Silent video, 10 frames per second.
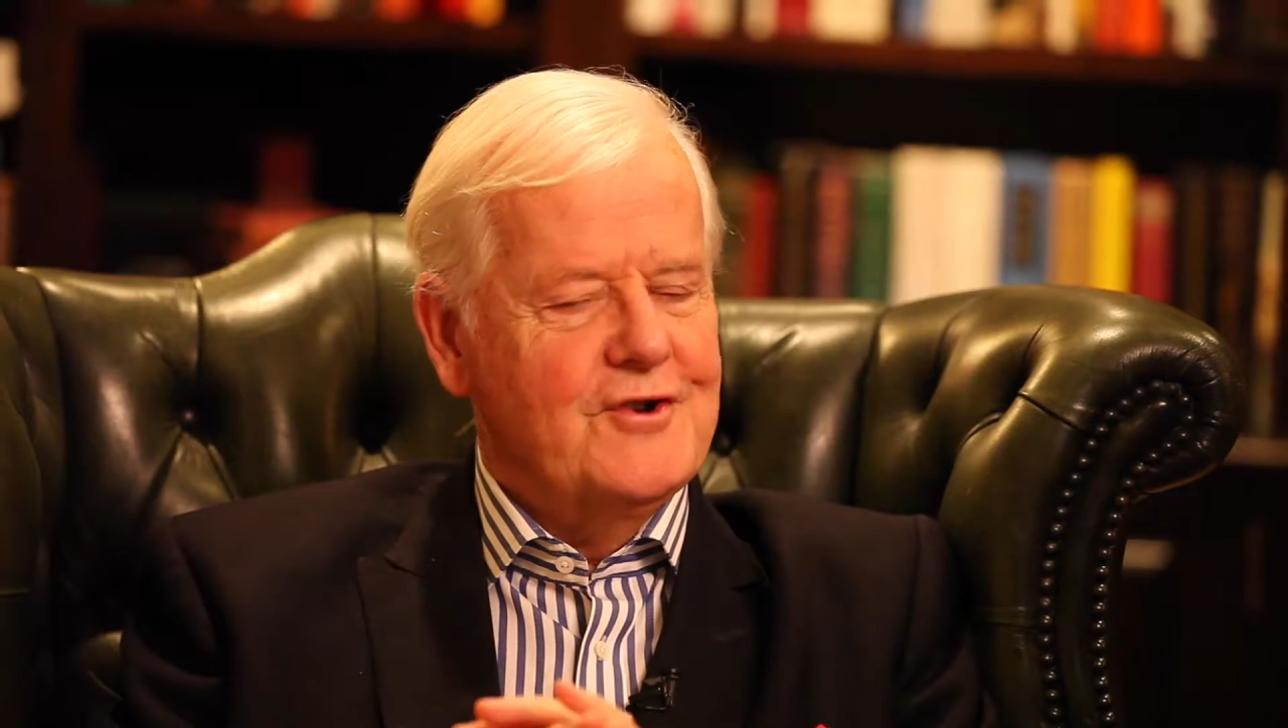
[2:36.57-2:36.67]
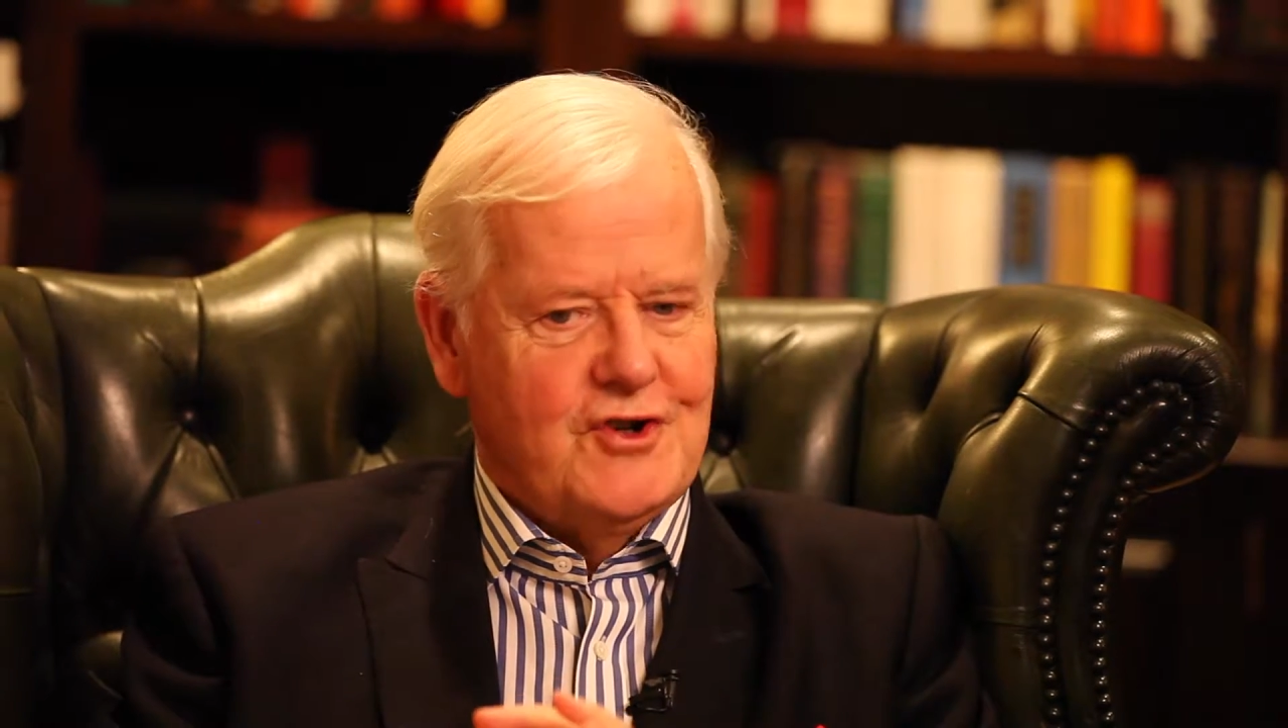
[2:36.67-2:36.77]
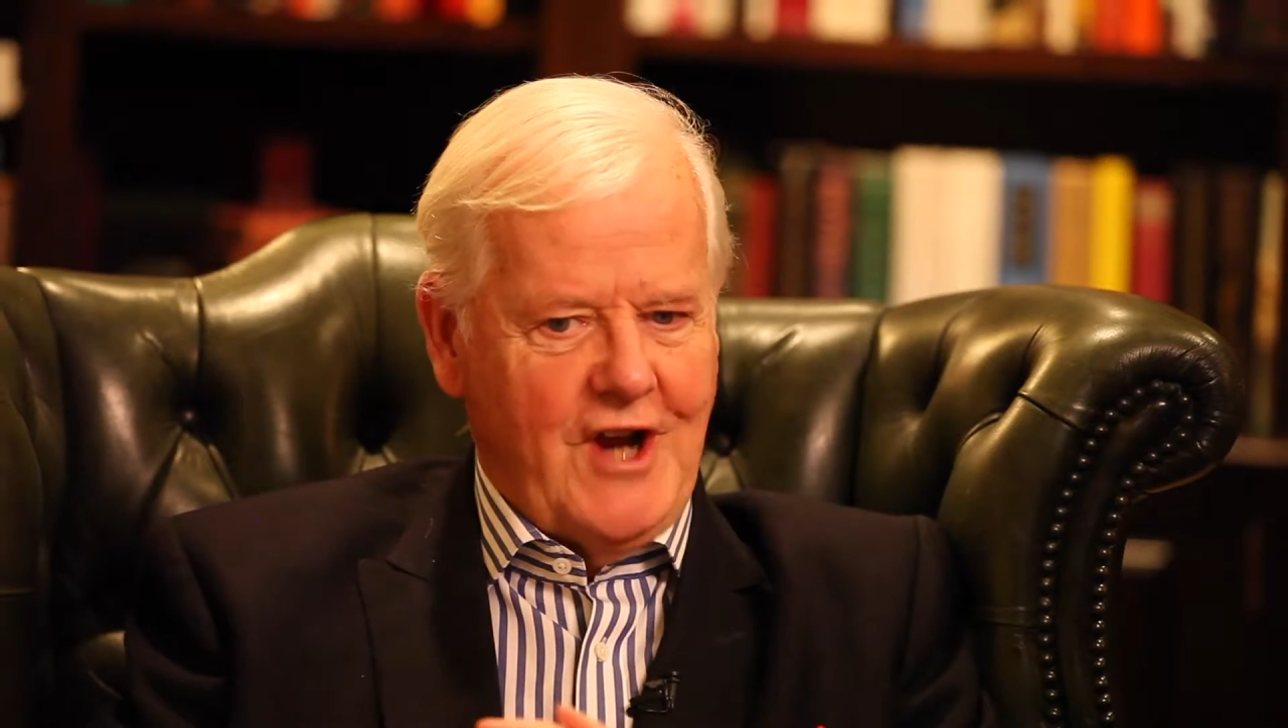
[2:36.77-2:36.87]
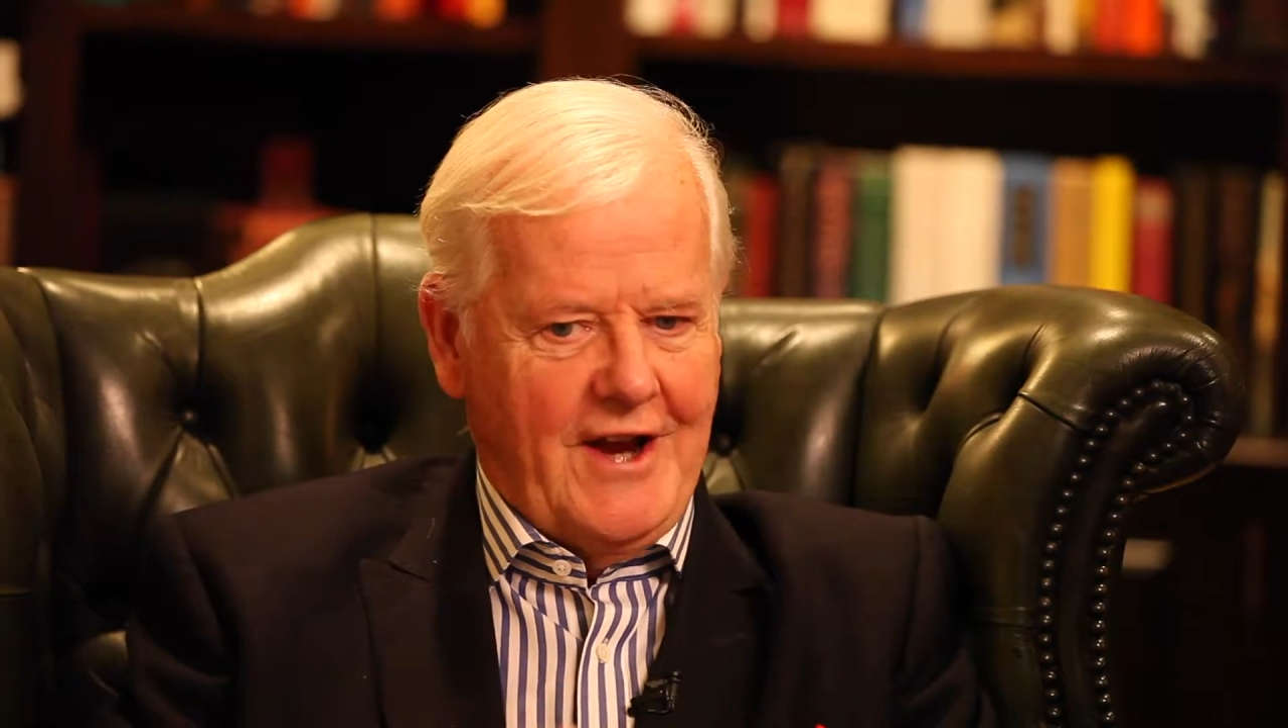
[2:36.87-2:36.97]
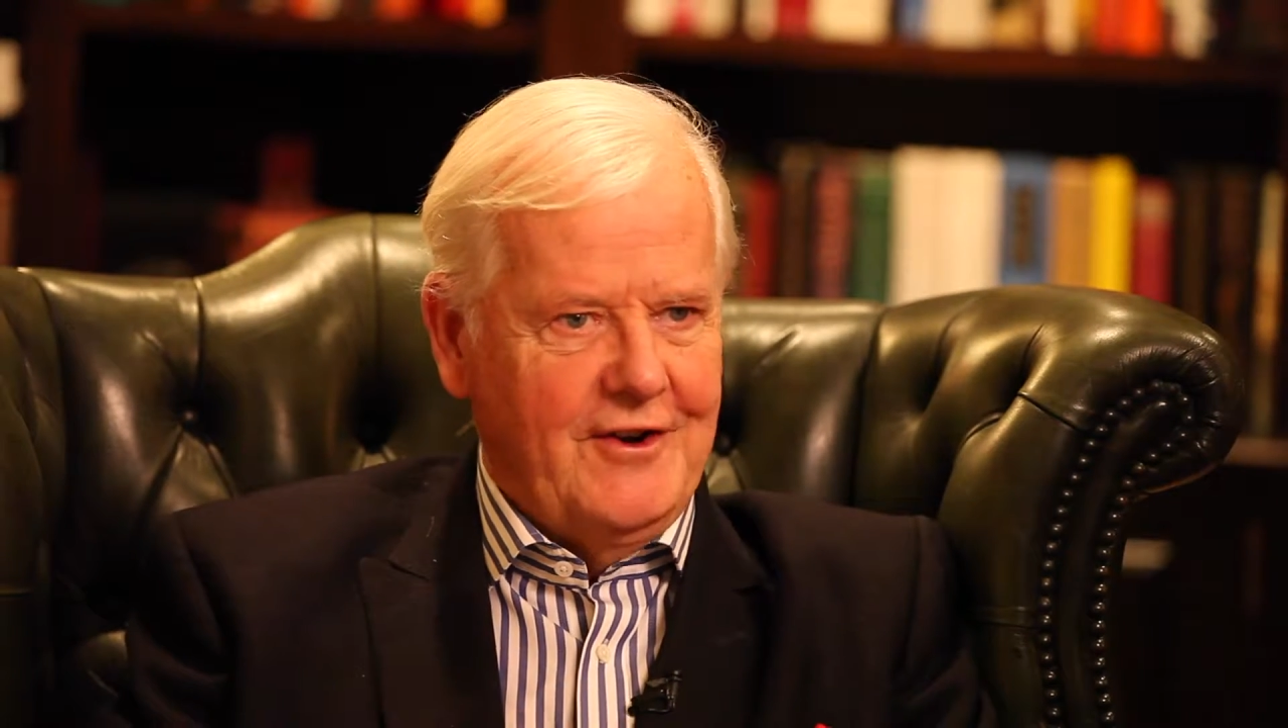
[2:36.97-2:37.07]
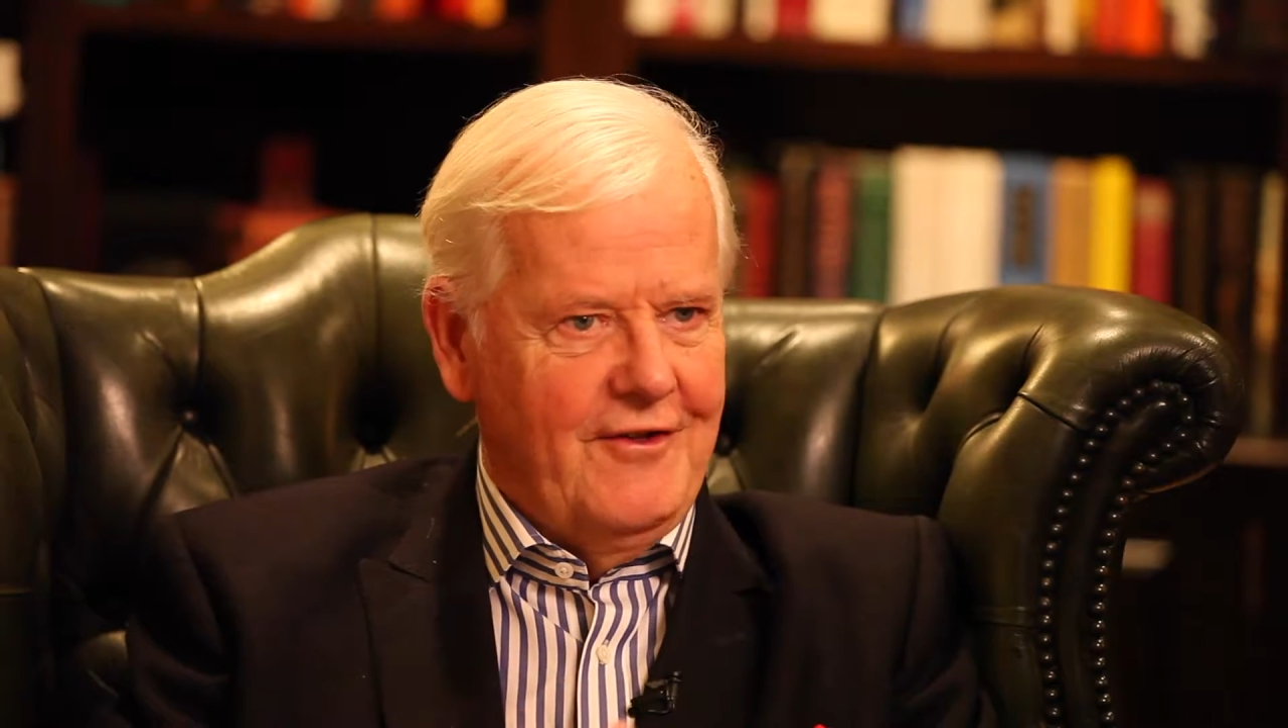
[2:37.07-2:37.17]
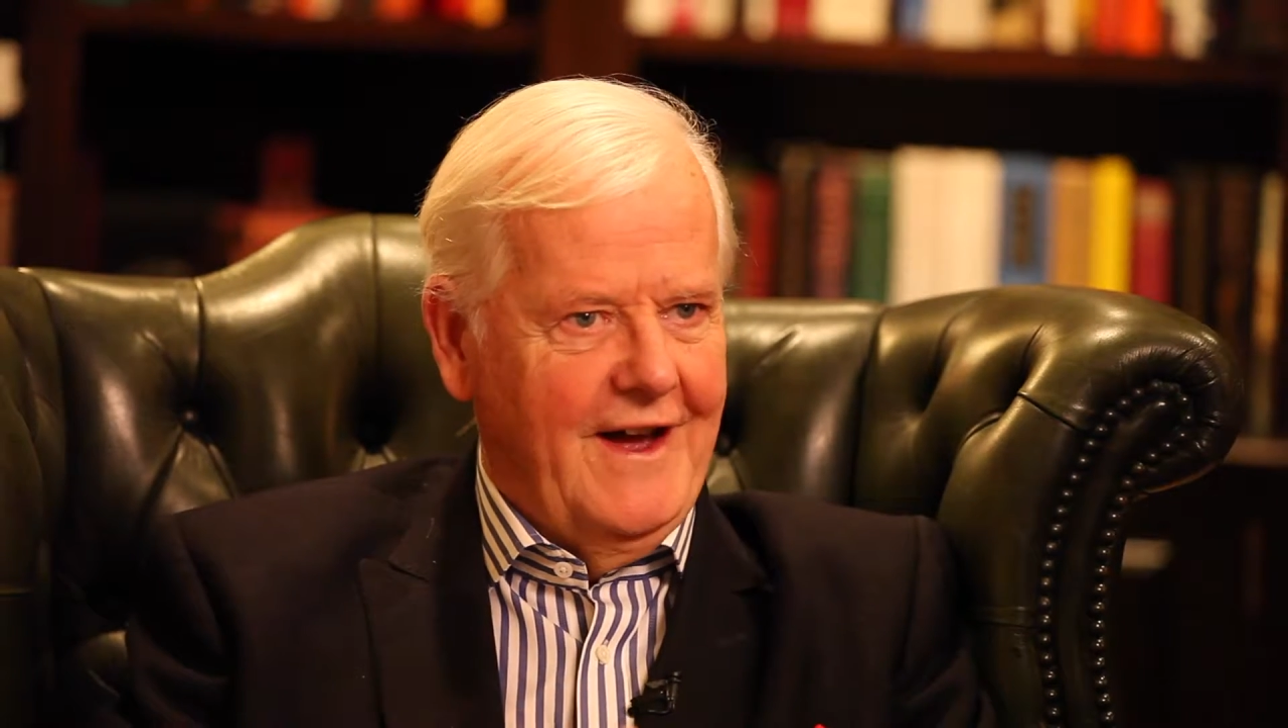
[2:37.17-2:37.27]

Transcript: shattered